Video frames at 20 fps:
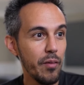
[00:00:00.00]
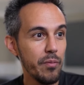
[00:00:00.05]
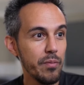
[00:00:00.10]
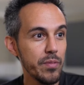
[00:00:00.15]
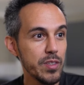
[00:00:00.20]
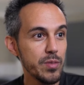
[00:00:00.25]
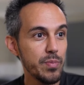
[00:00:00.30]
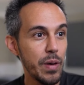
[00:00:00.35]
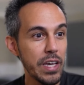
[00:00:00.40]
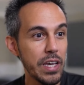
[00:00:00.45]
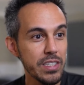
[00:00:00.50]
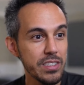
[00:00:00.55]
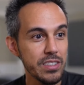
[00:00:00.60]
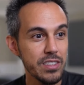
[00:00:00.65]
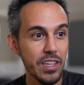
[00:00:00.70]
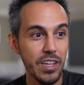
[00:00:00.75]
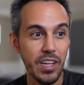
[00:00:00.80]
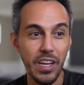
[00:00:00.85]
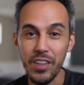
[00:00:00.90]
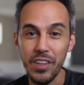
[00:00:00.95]
Space,
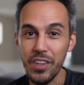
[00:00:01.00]
again, they